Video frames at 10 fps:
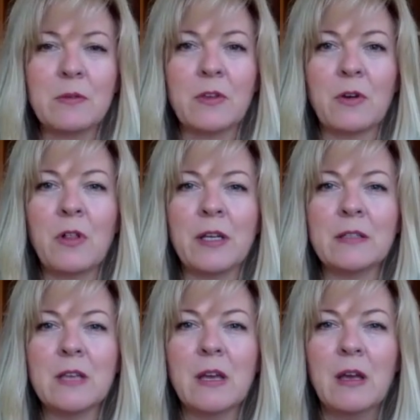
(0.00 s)
our
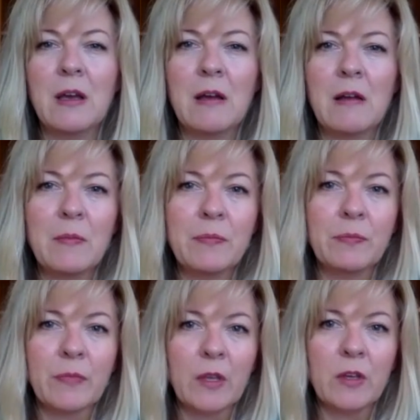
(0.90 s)
clients,
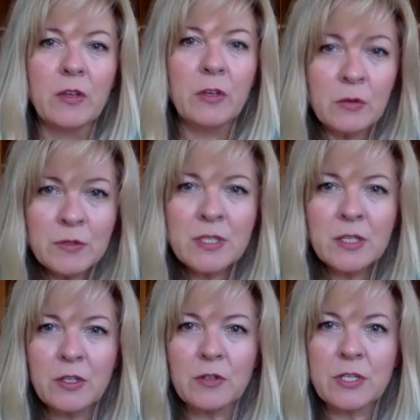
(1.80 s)
use
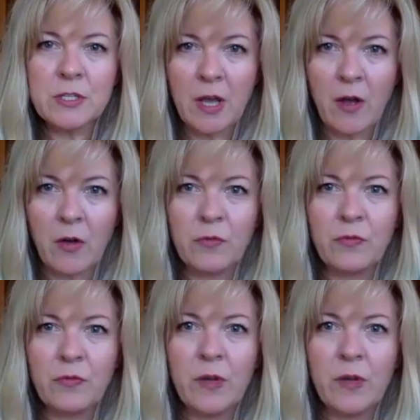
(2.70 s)
it yourself